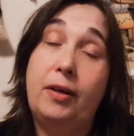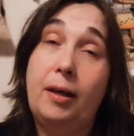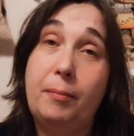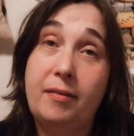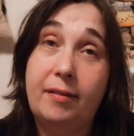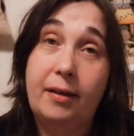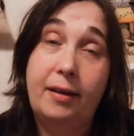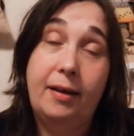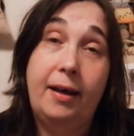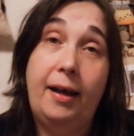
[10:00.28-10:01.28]
her name is
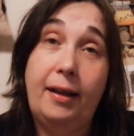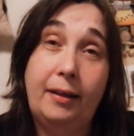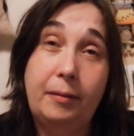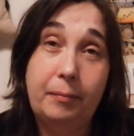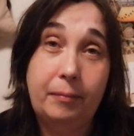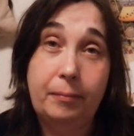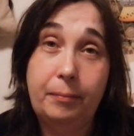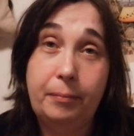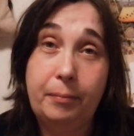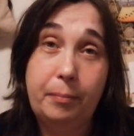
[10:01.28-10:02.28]
Helen
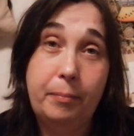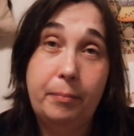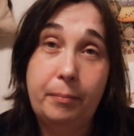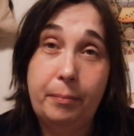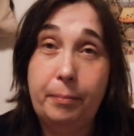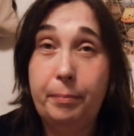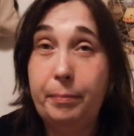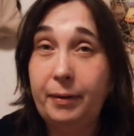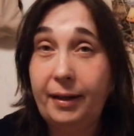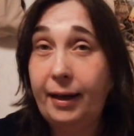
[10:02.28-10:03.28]

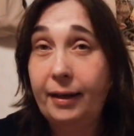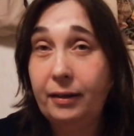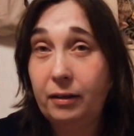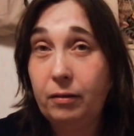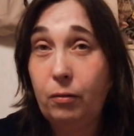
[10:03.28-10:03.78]
Beland